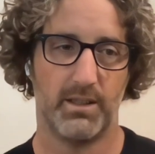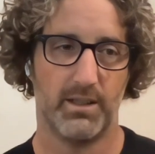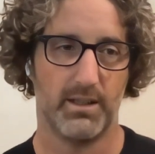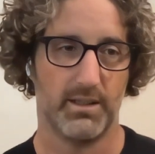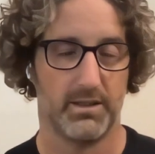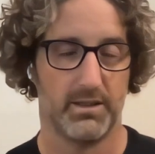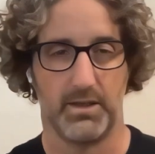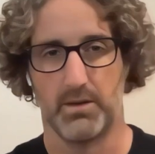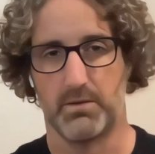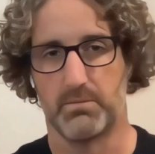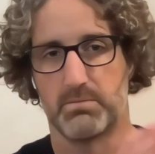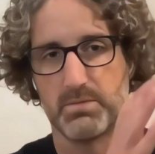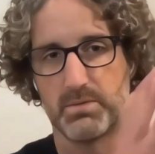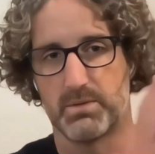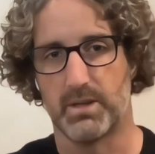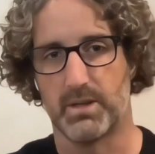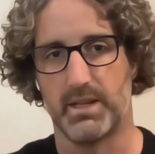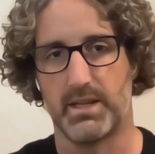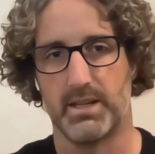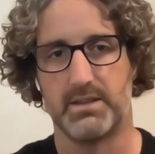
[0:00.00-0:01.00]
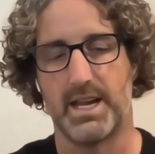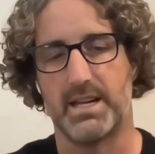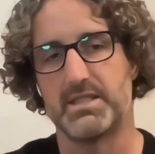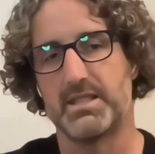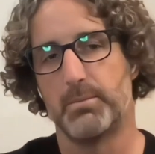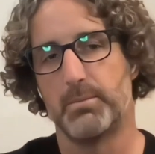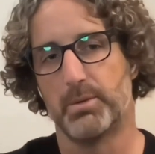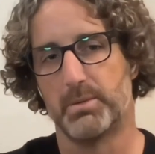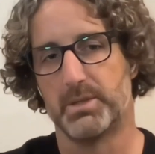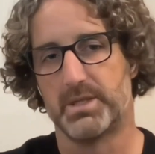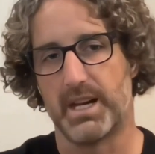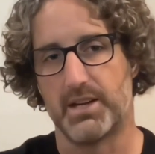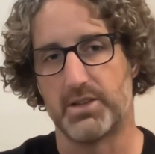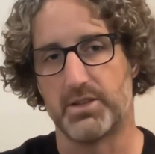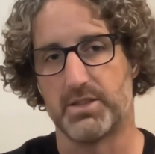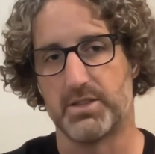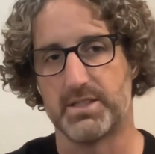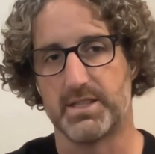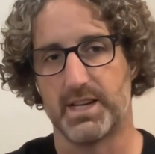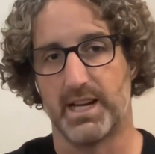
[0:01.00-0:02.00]
Days in
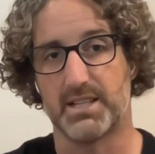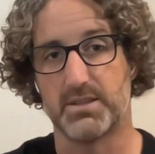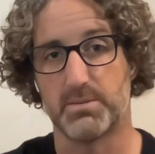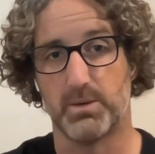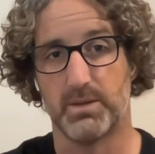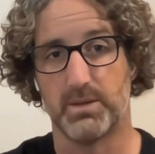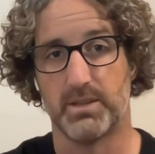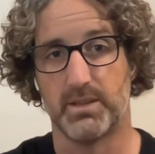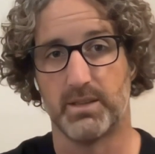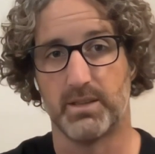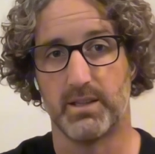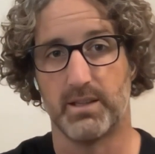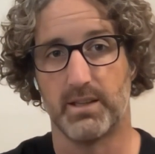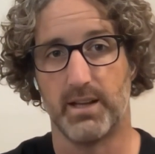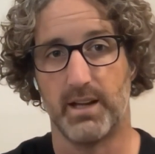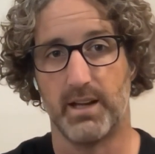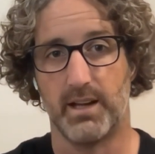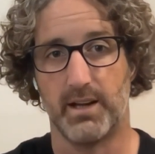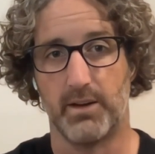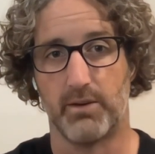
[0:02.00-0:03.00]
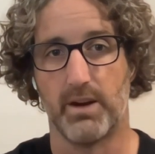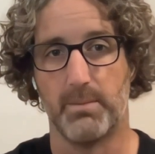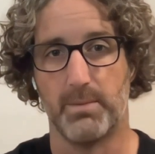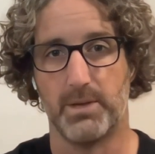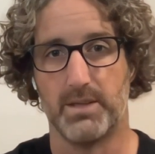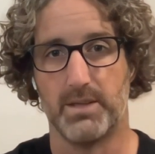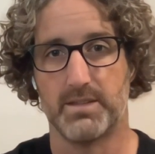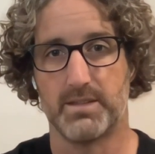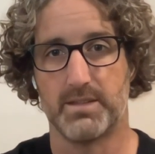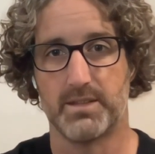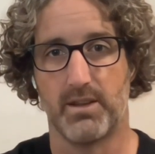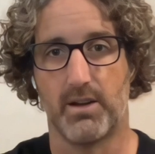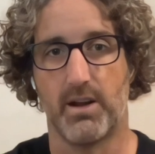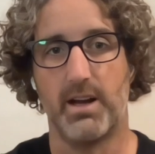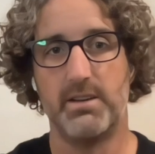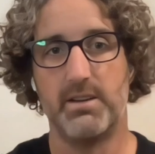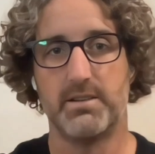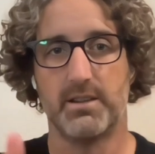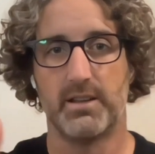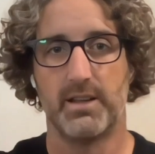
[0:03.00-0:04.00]
implementation starts when the agreement is
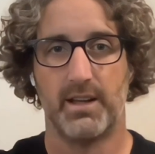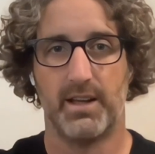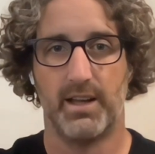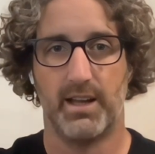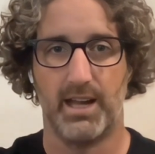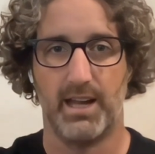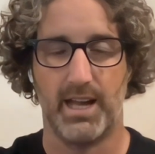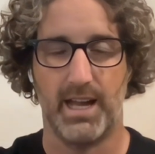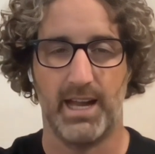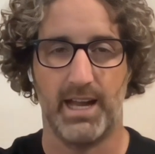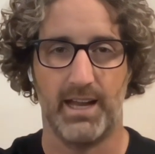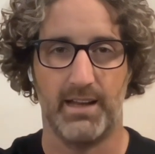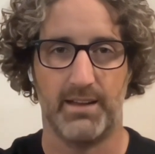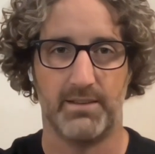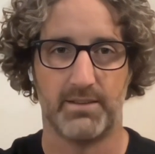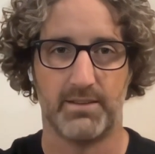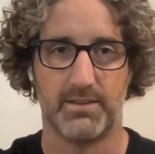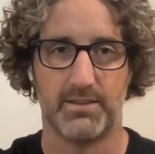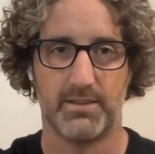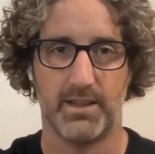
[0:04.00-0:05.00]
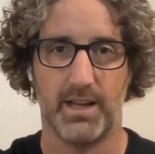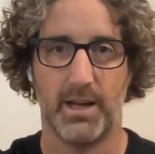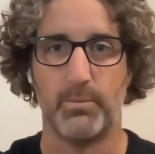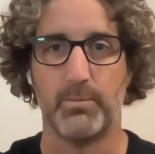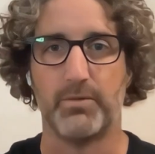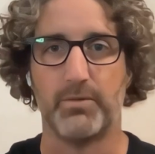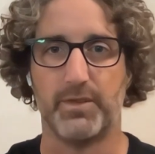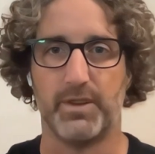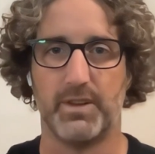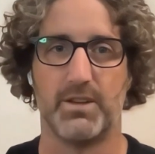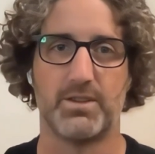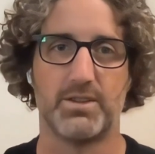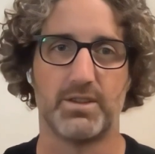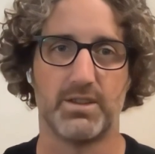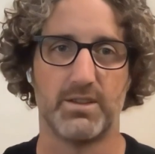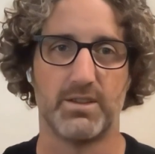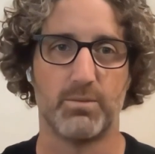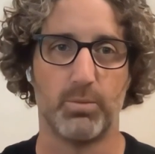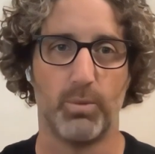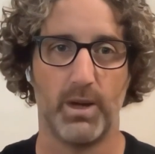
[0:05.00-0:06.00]
signed and
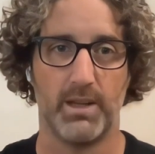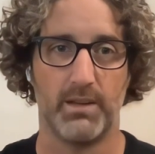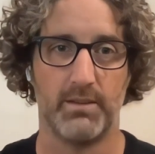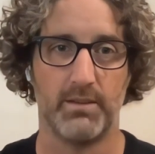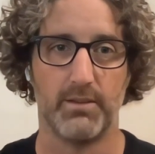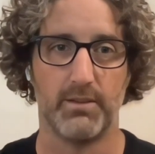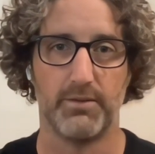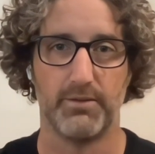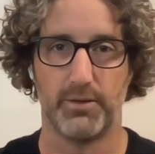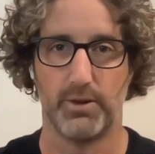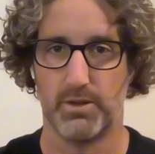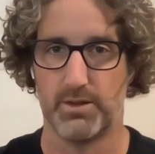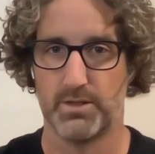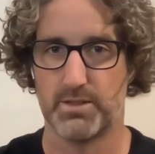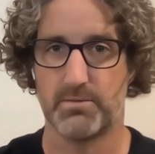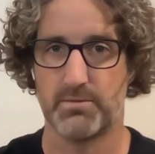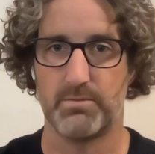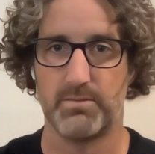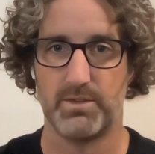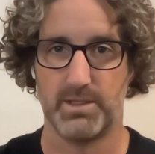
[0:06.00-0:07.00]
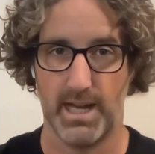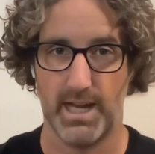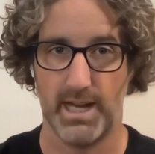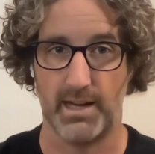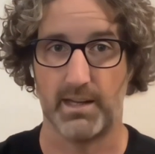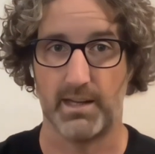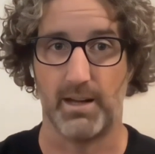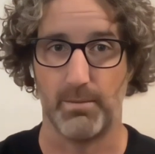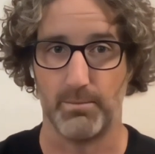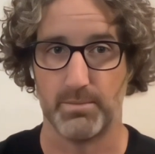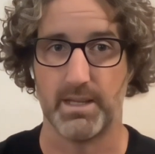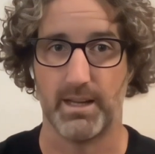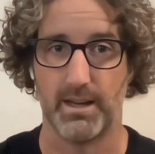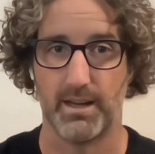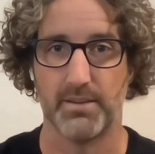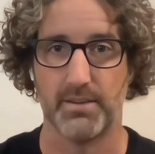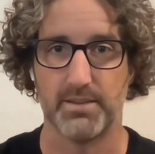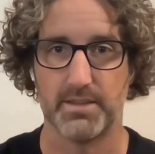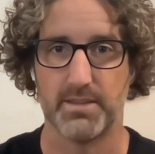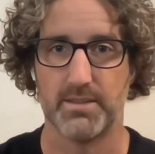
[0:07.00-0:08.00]
finishes when the first data comes out
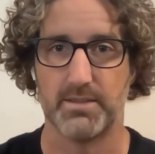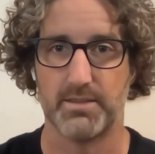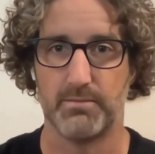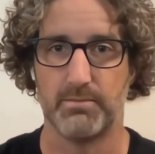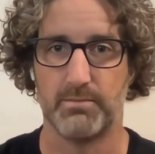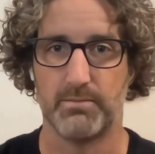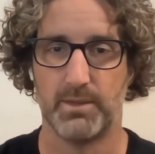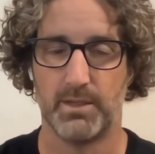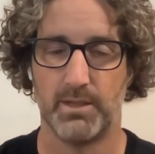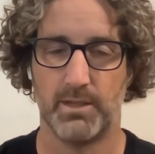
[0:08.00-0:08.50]
of the system.